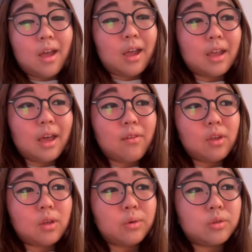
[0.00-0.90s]
I
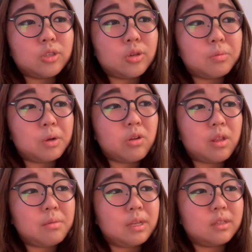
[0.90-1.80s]
haven't gone to her
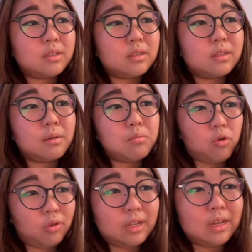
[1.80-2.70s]
birthday because it's like
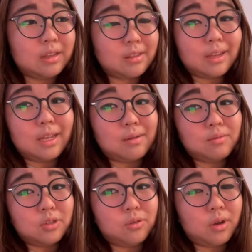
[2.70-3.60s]
morning, and I came
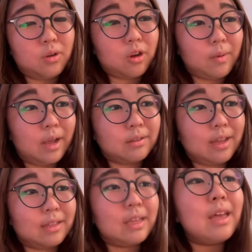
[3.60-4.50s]
to her house
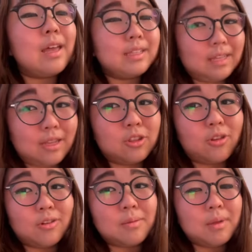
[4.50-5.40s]
at
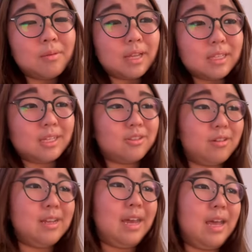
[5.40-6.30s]
10:30, maybe like
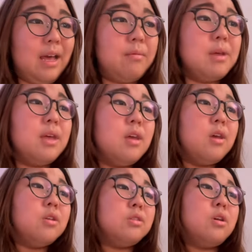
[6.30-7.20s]
10:30 a.m.
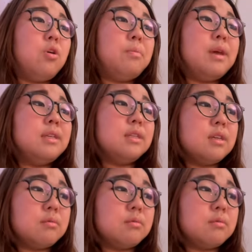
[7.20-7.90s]
So basically,